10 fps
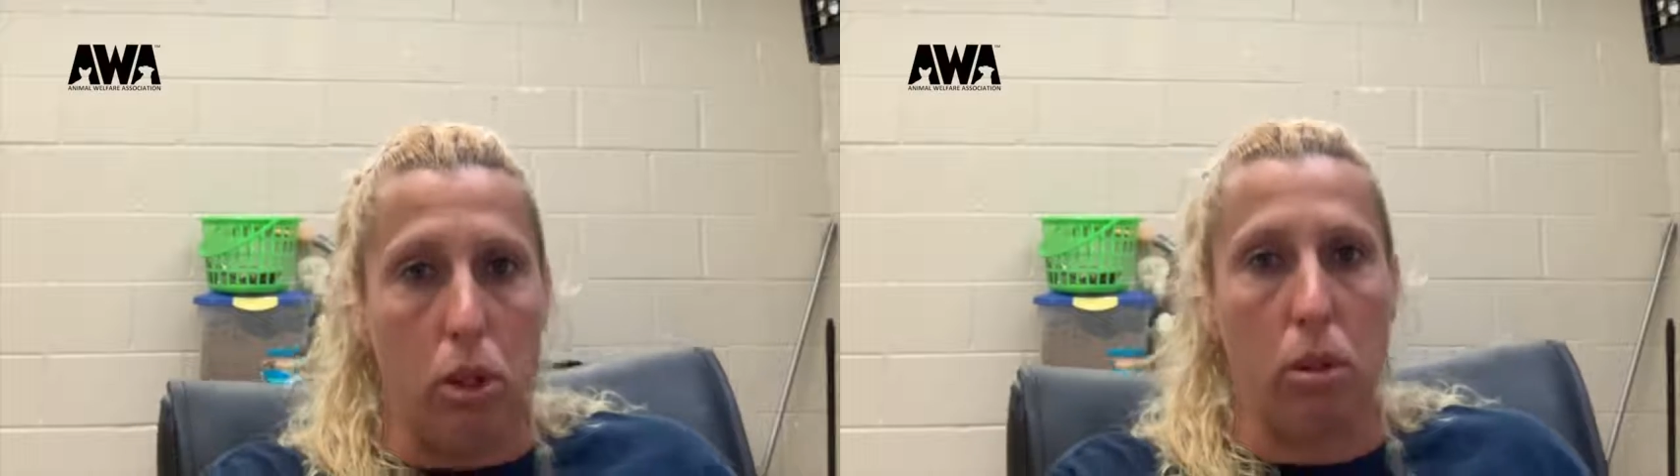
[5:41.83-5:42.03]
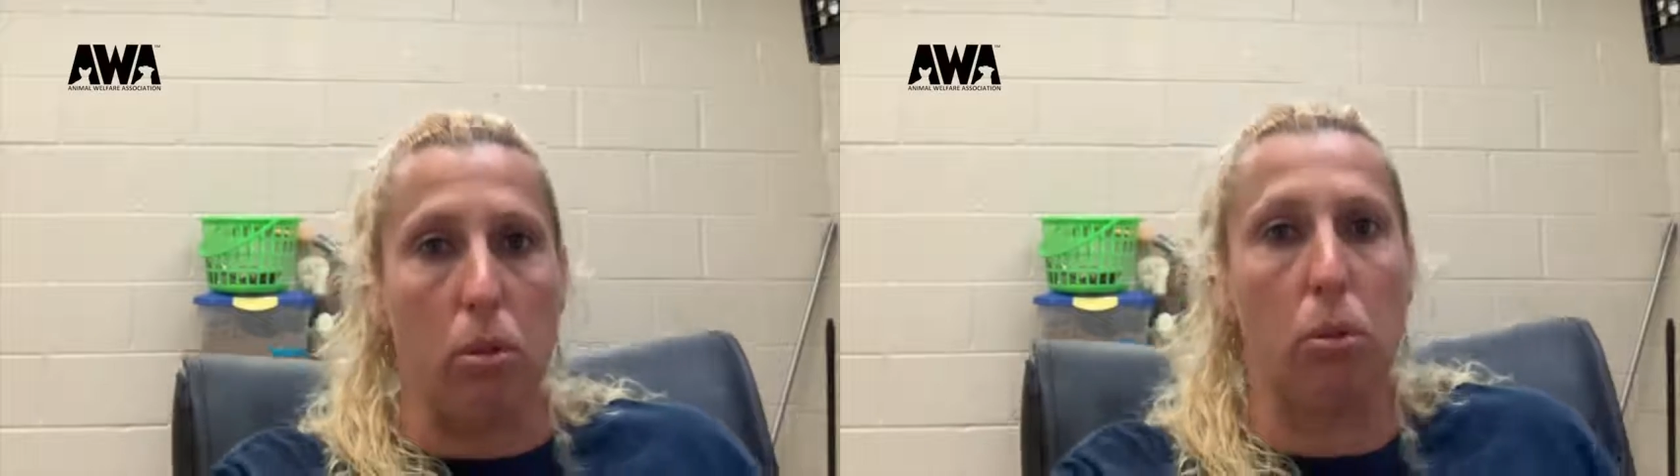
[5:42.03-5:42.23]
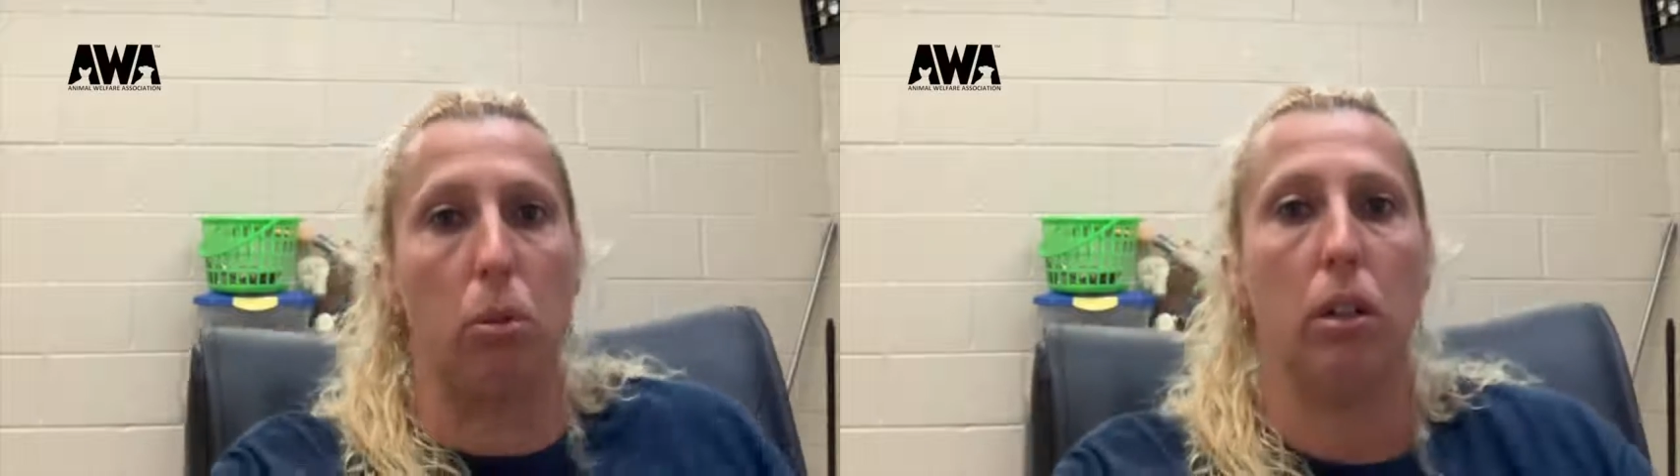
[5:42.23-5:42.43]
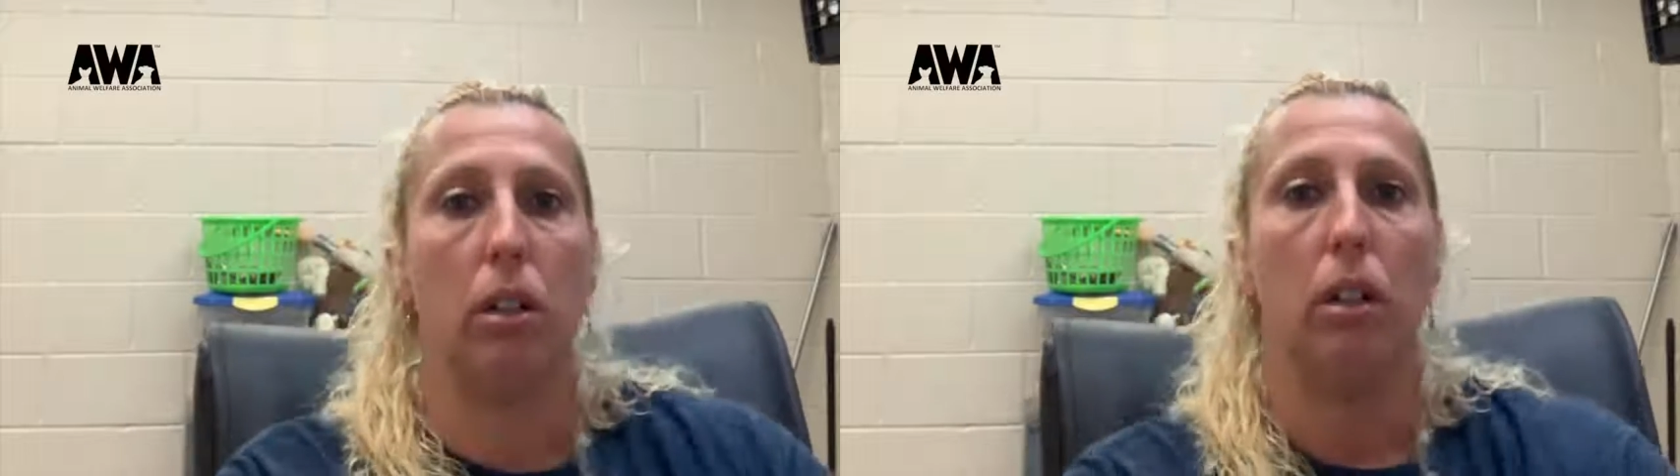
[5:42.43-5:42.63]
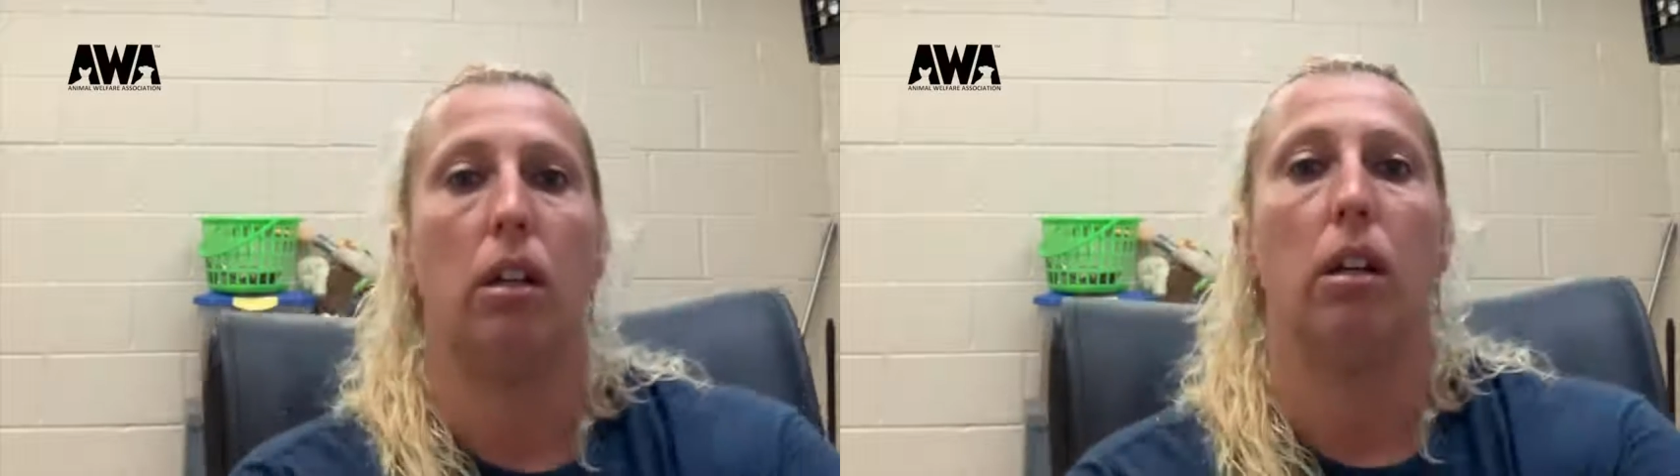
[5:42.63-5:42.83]
to
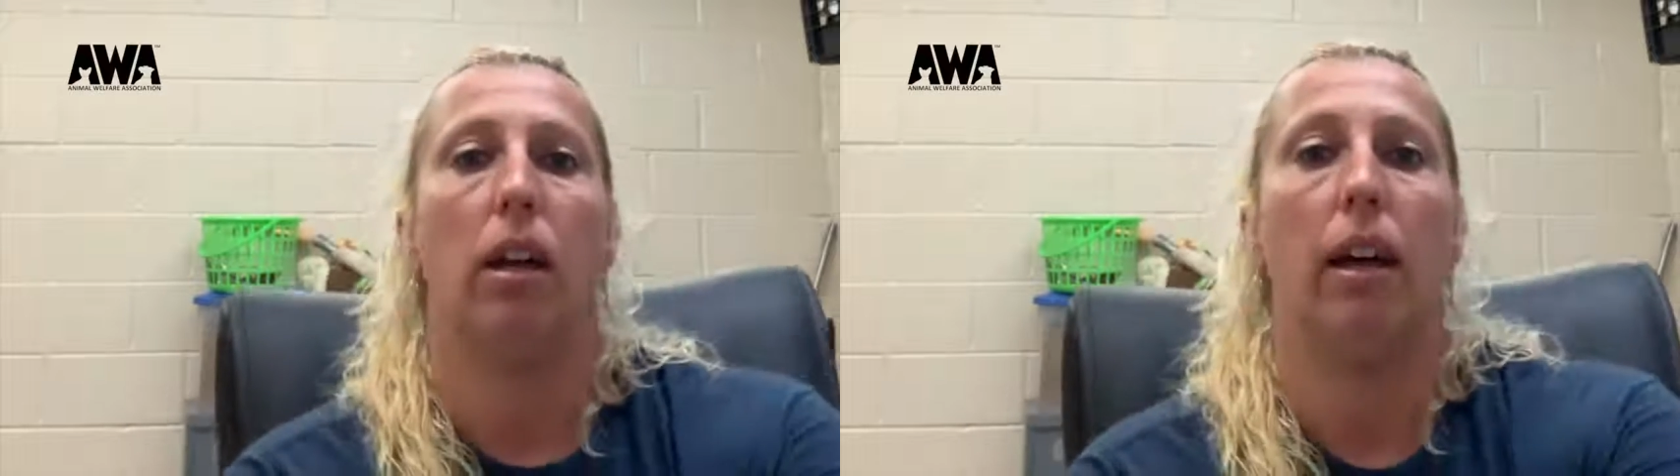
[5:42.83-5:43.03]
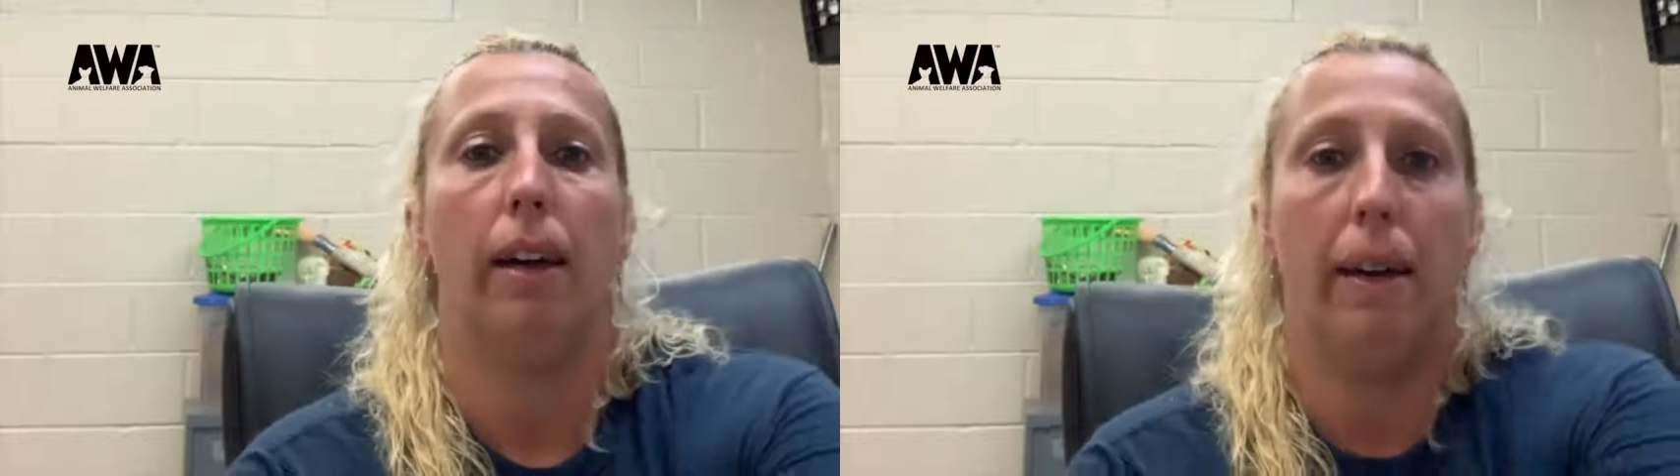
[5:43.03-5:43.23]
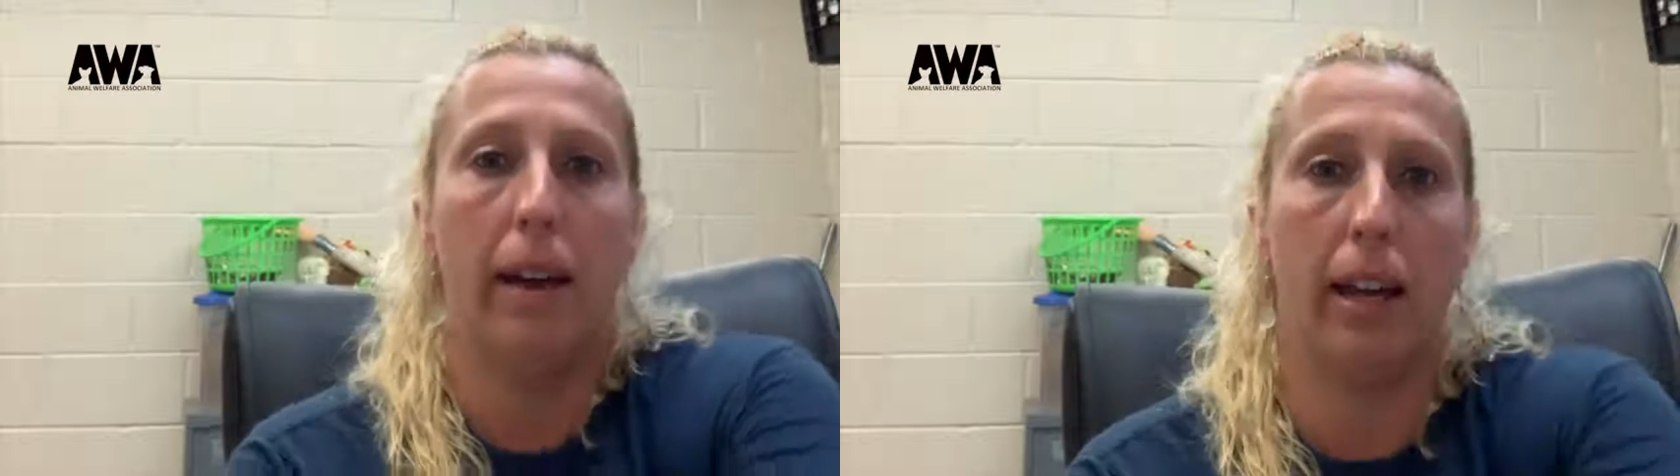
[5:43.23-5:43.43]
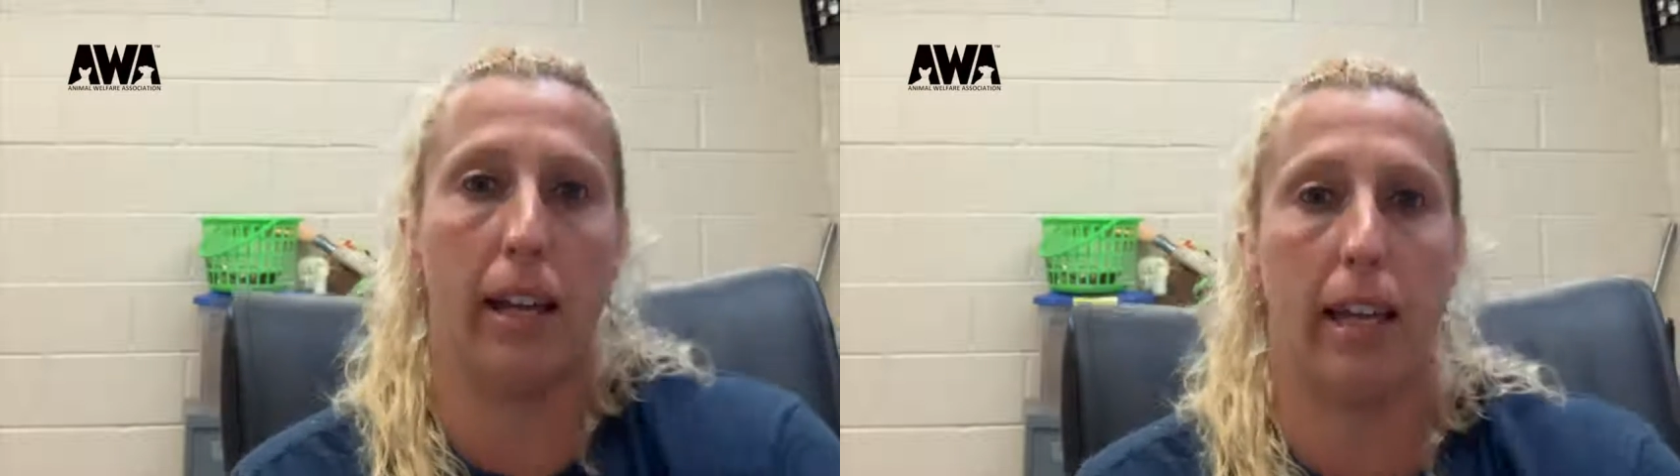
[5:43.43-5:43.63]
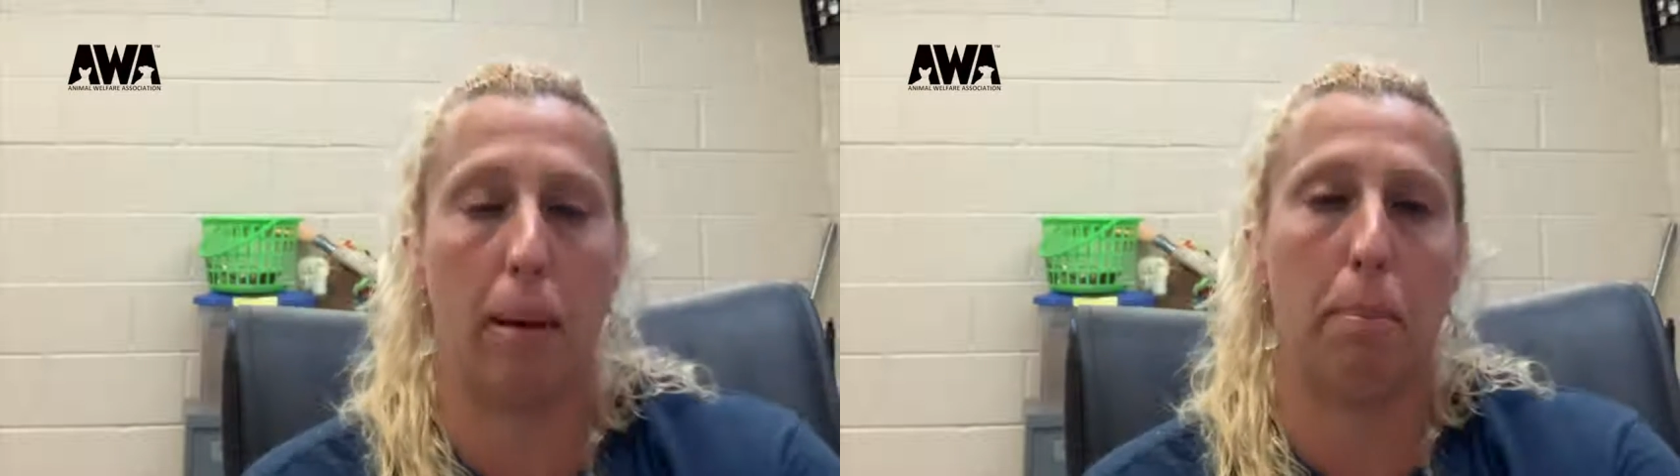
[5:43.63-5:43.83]

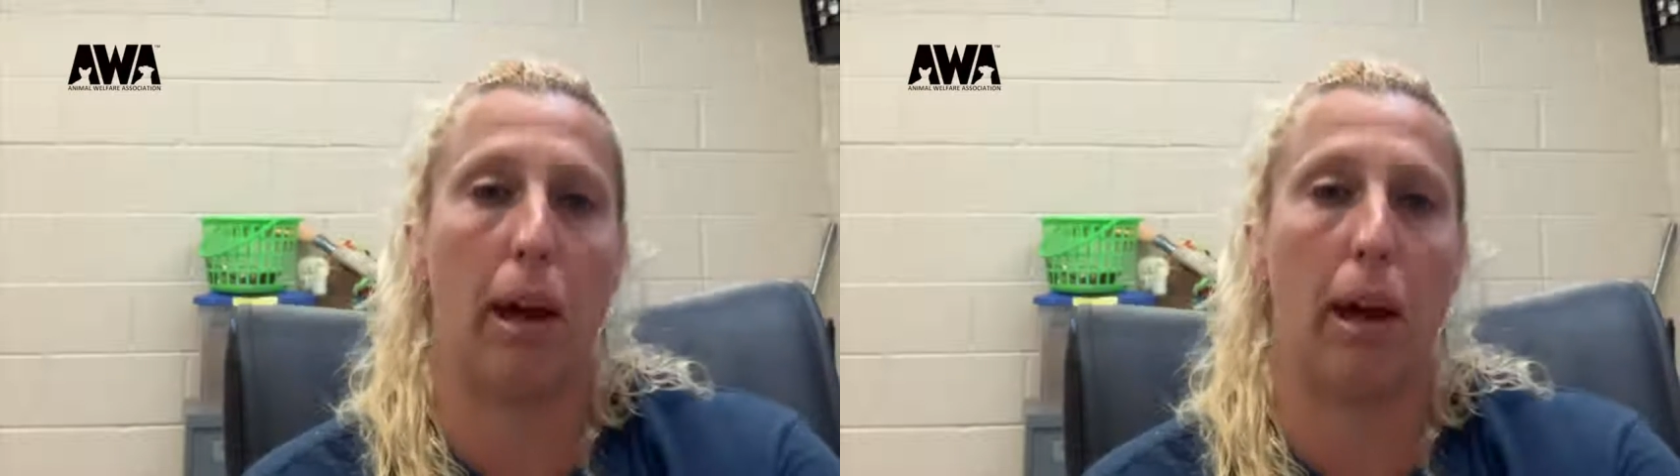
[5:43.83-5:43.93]
get